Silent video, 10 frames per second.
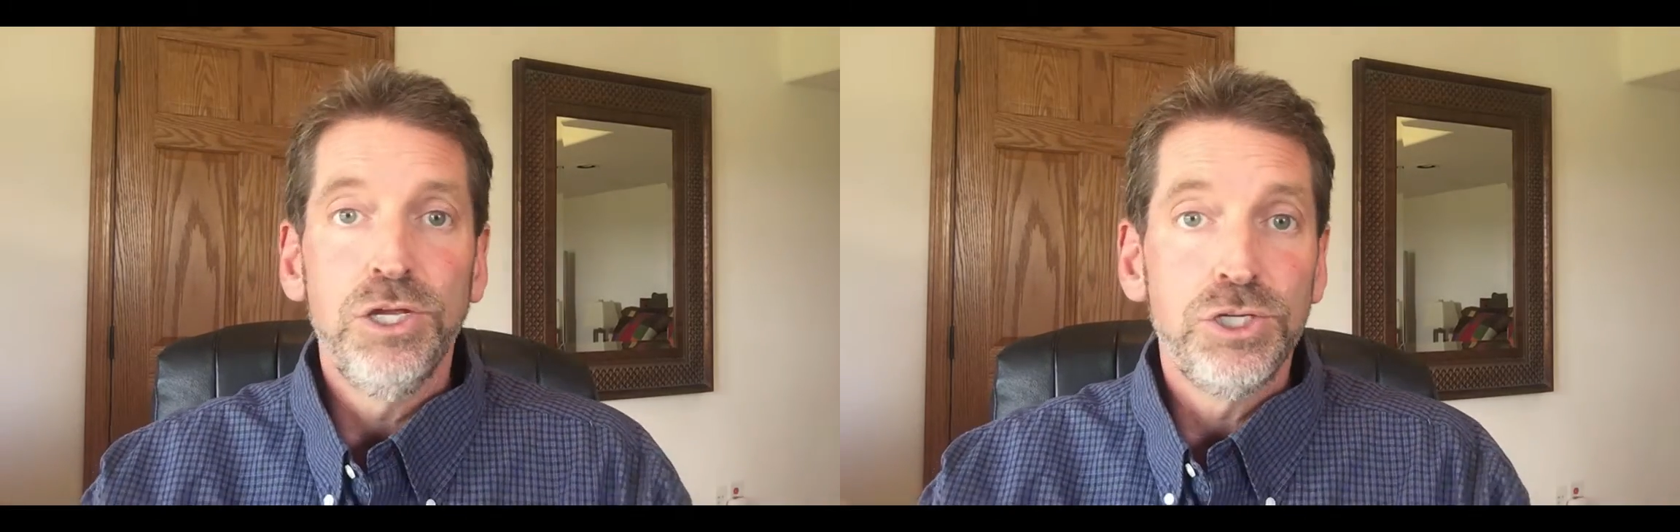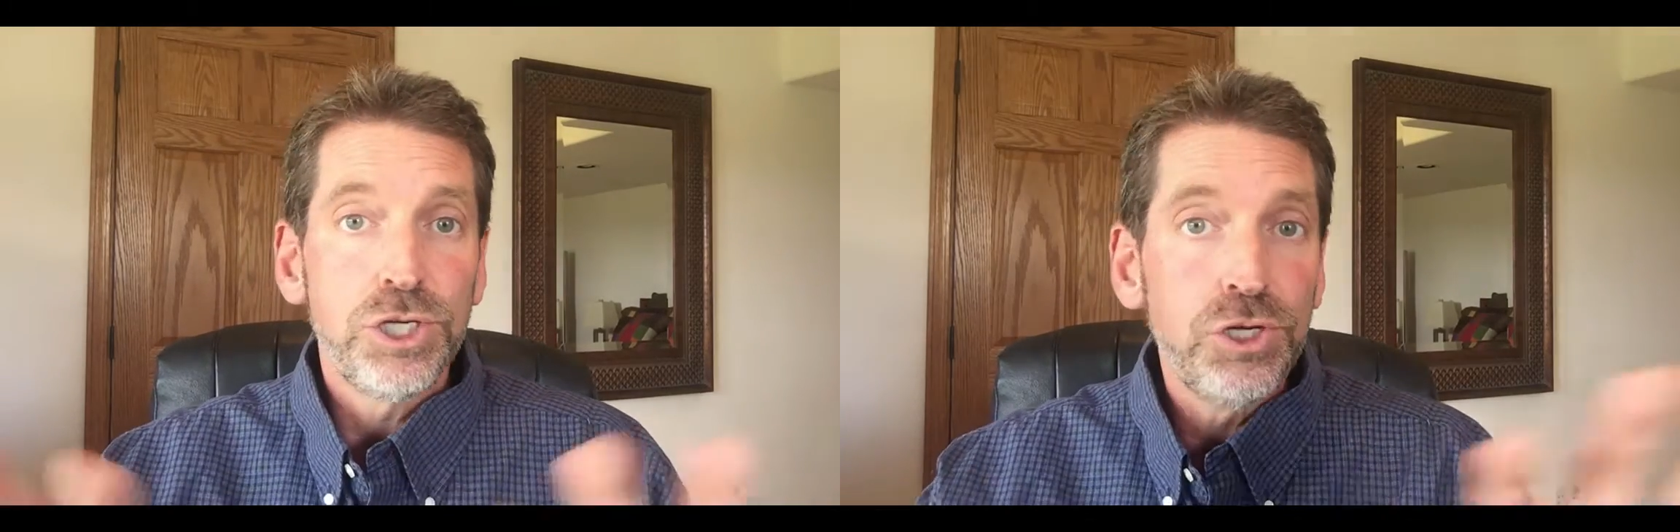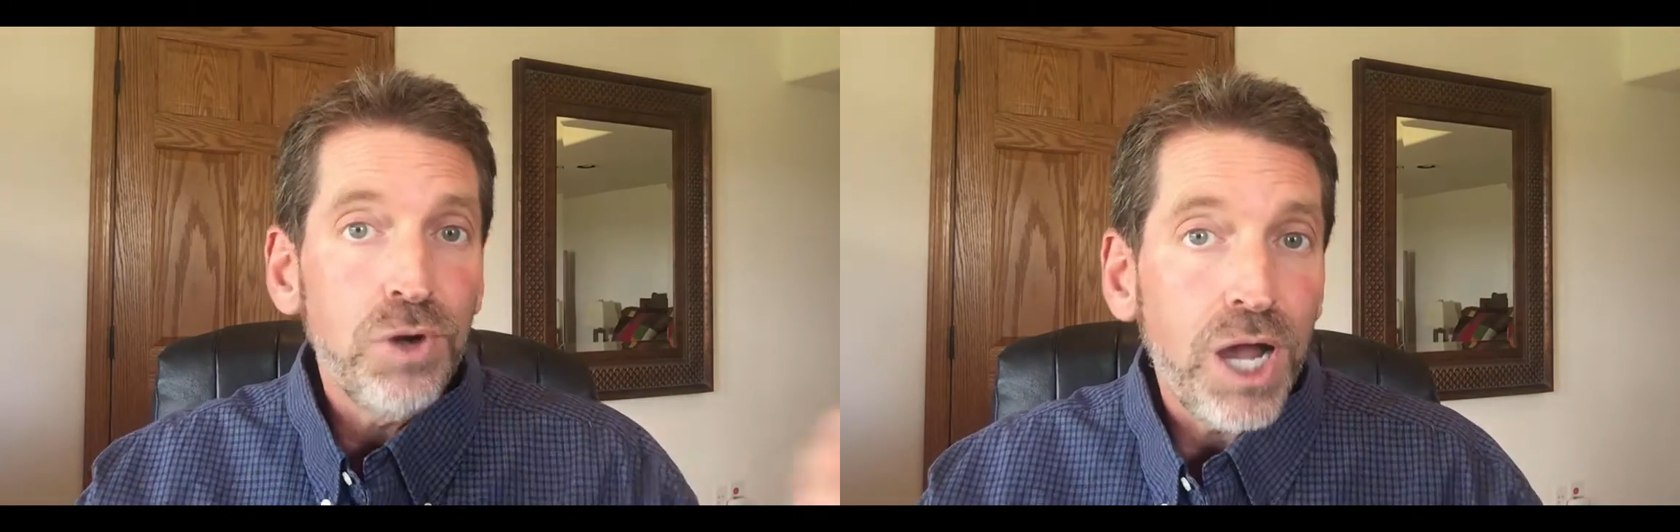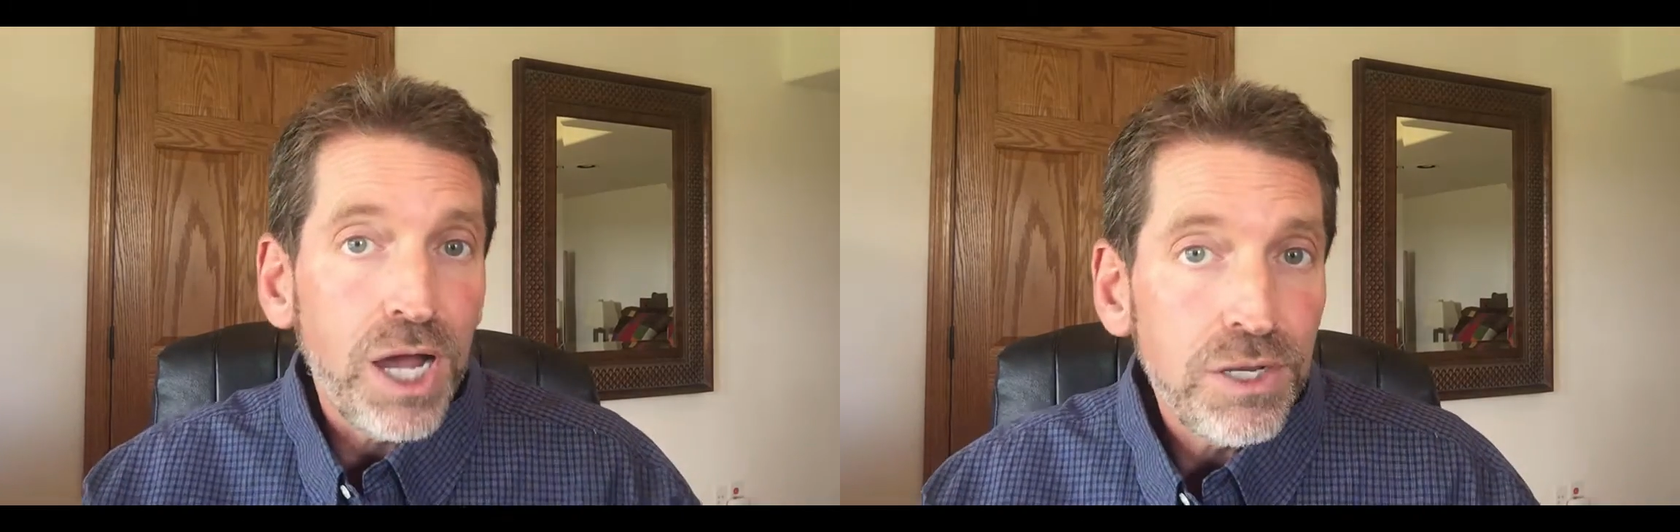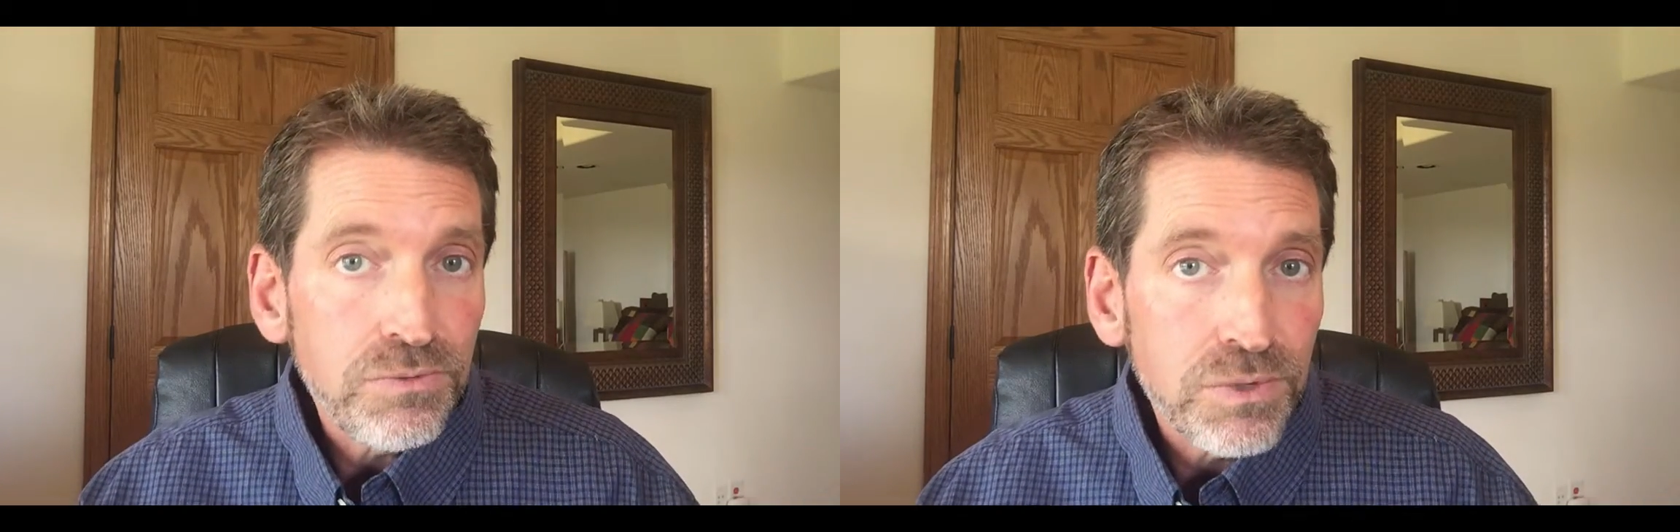two
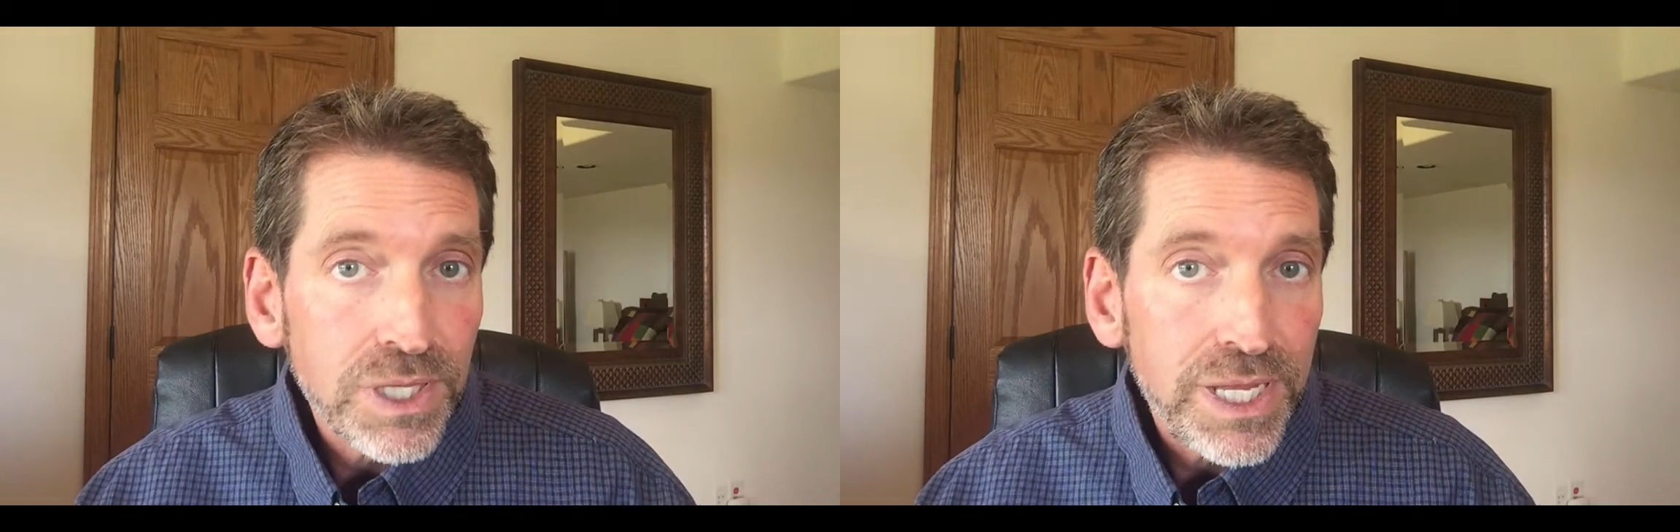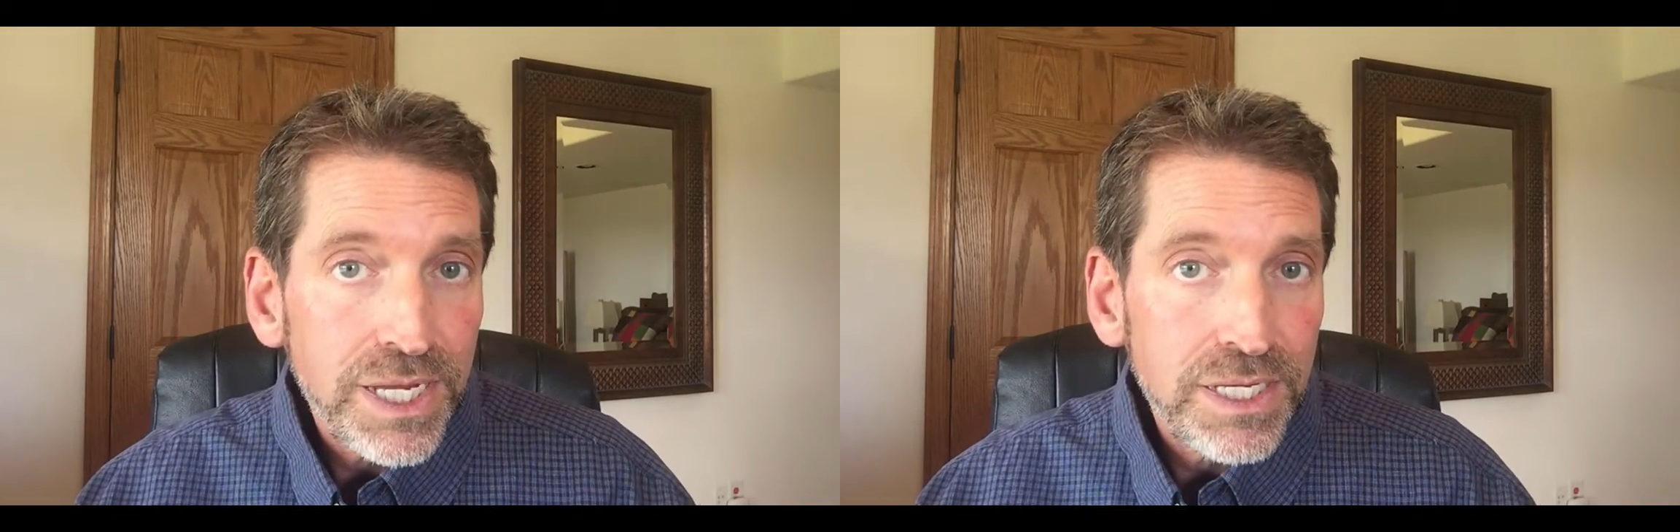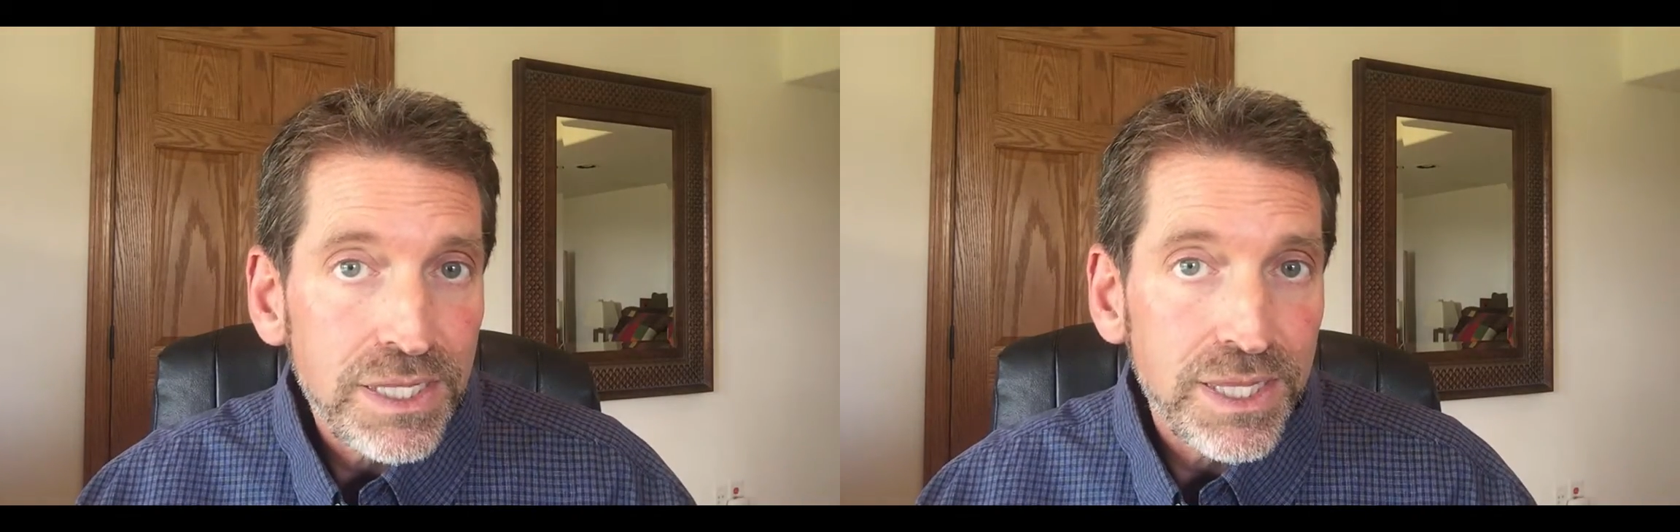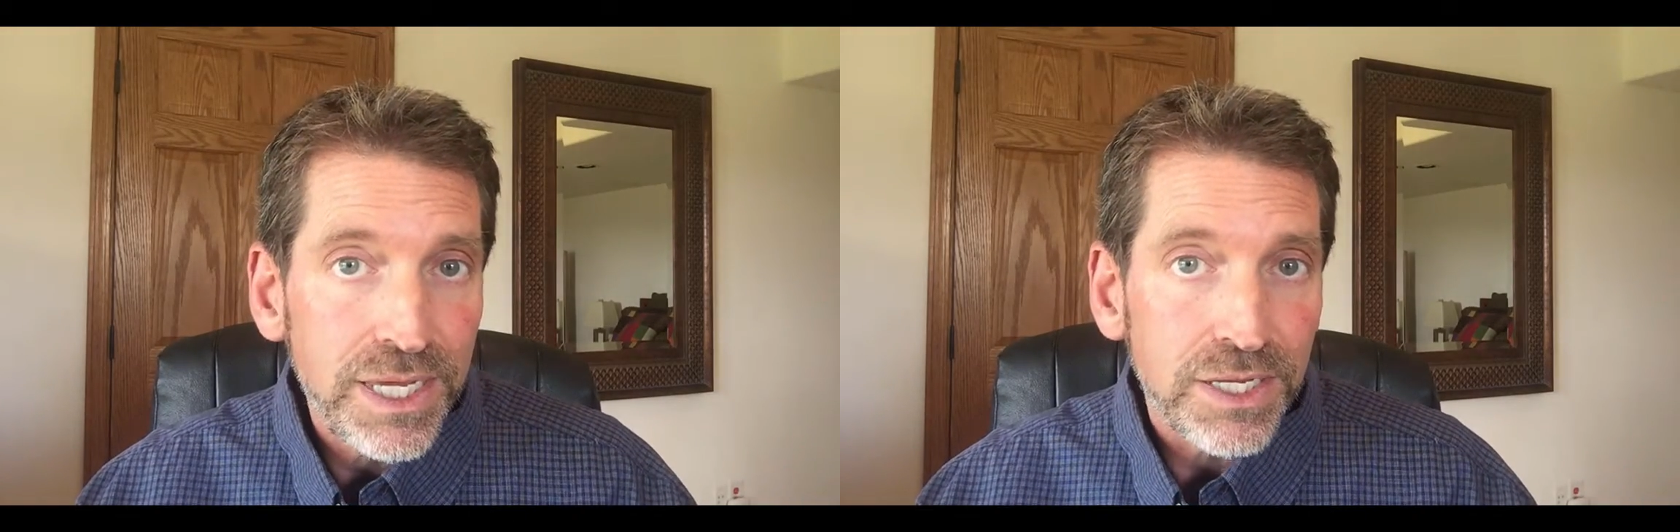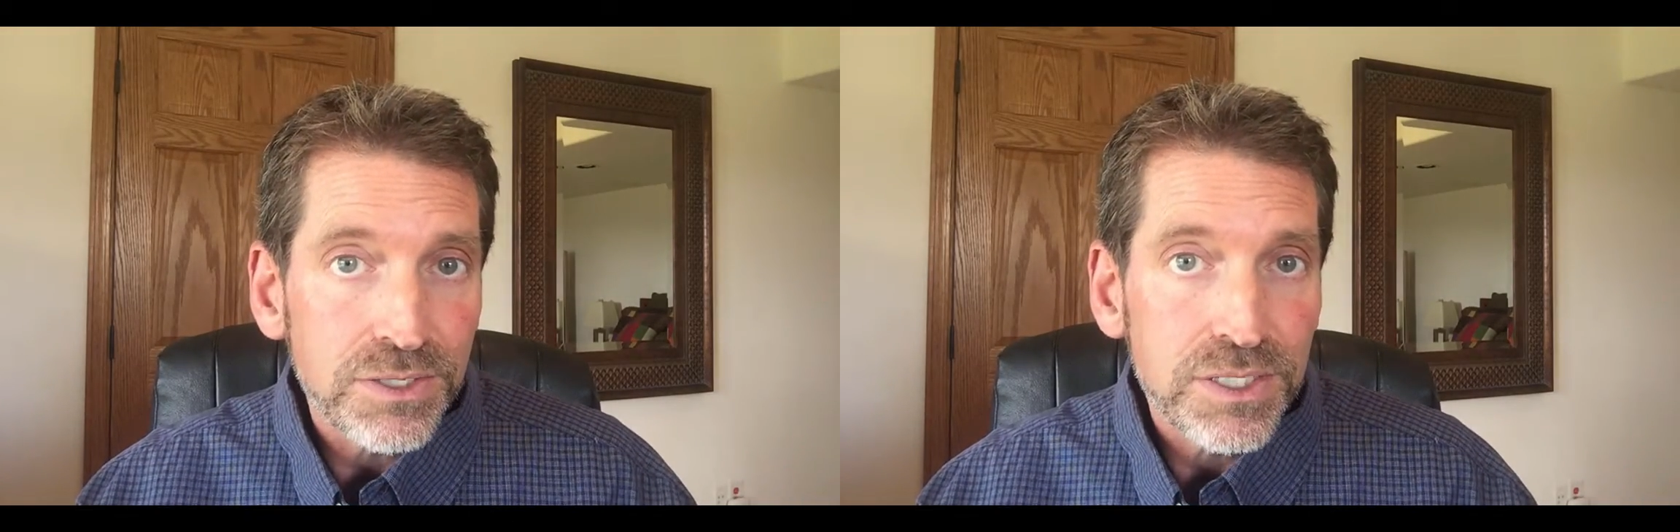unrelated
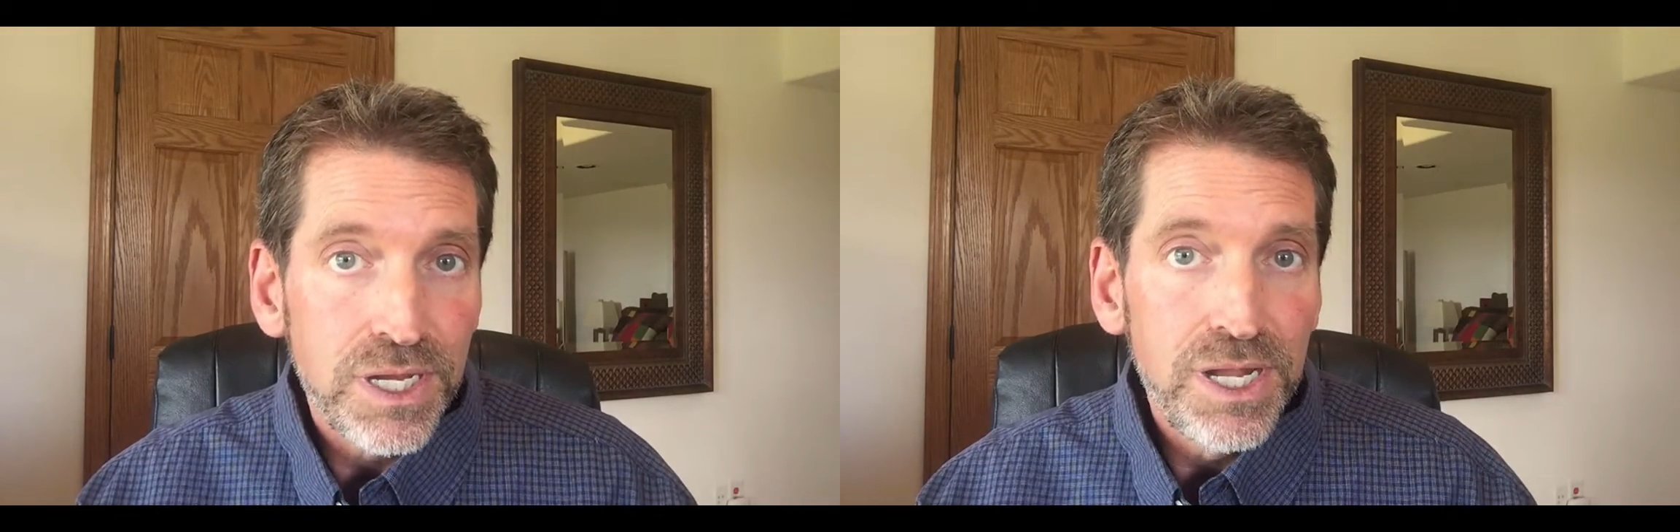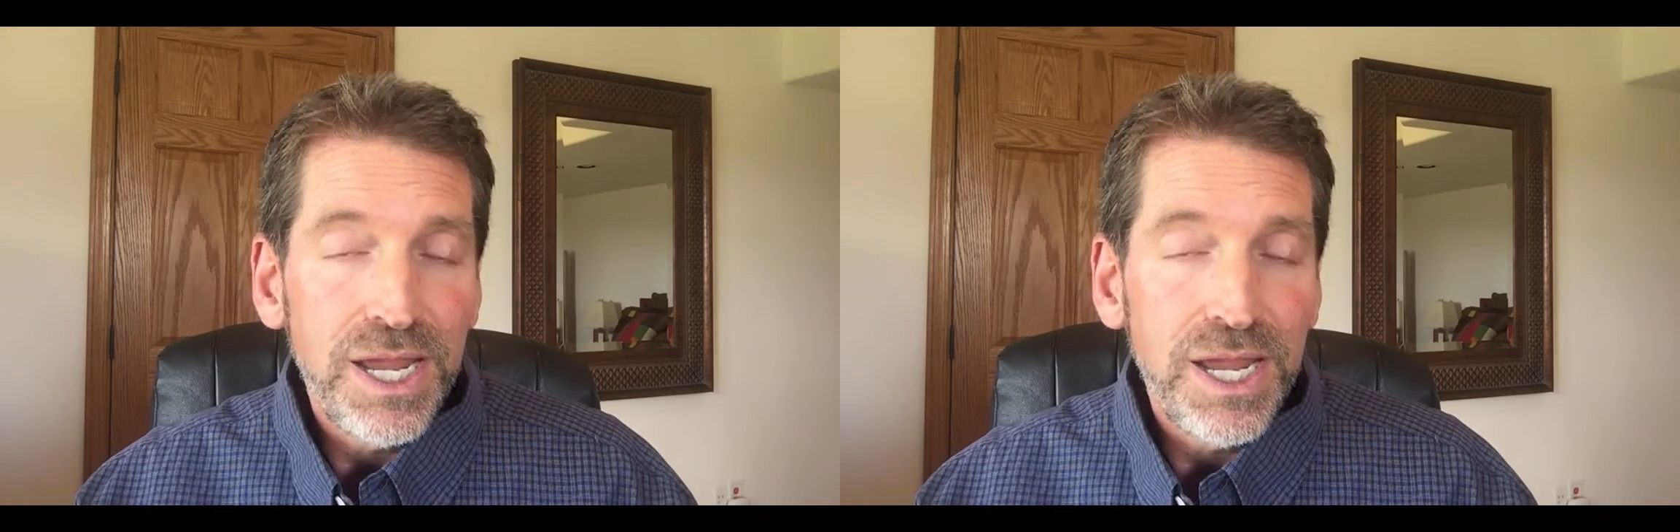things.